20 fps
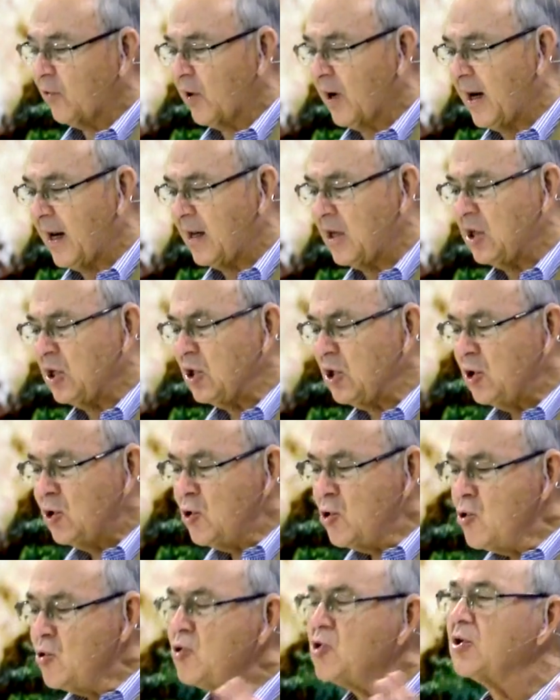for a
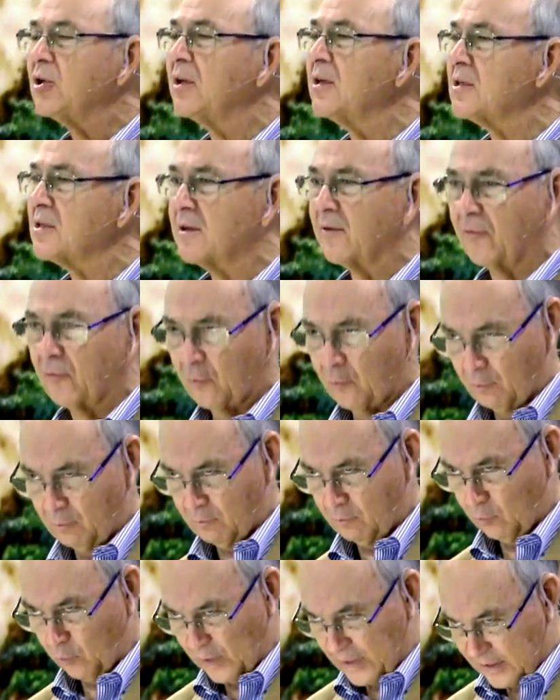huge list of
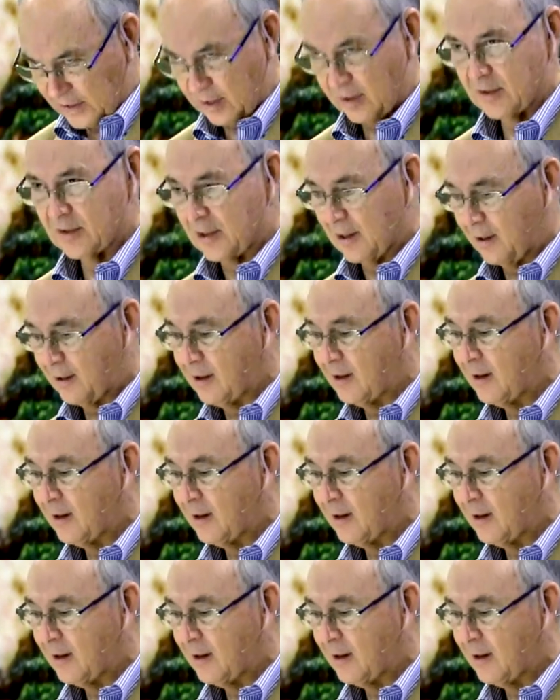reasons,